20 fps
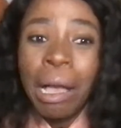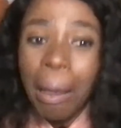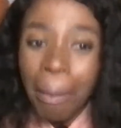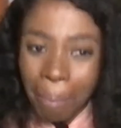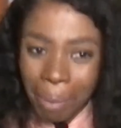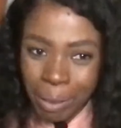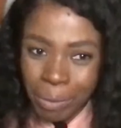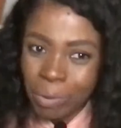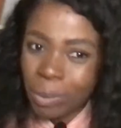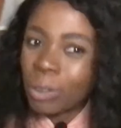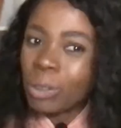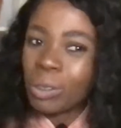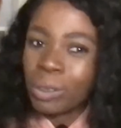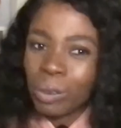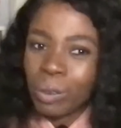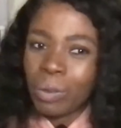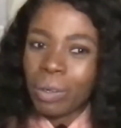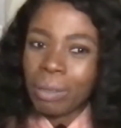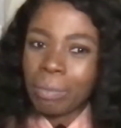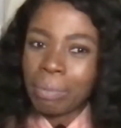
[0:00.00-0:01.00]
but we all
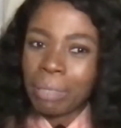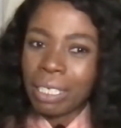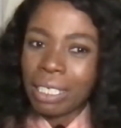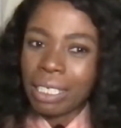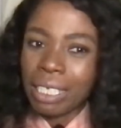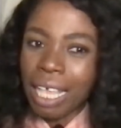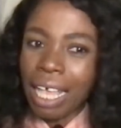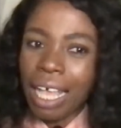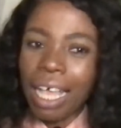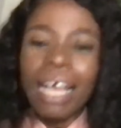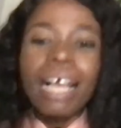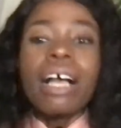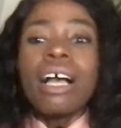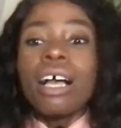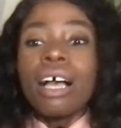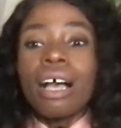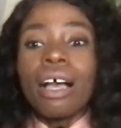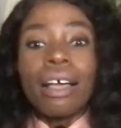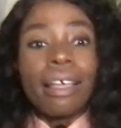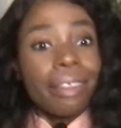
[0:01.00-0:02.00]
know what banks are.
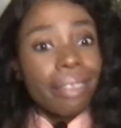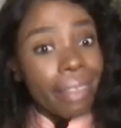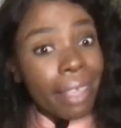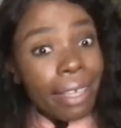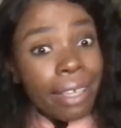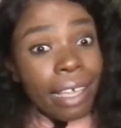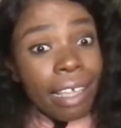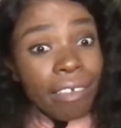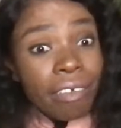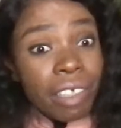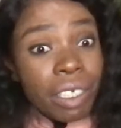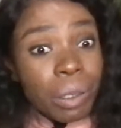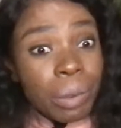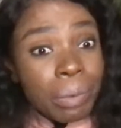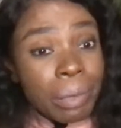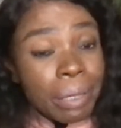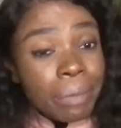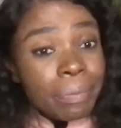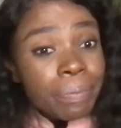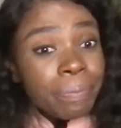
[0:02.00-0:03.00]
They gave it to
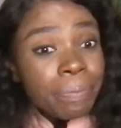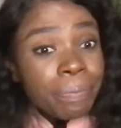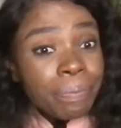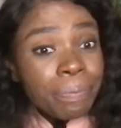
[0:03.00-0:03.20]
me.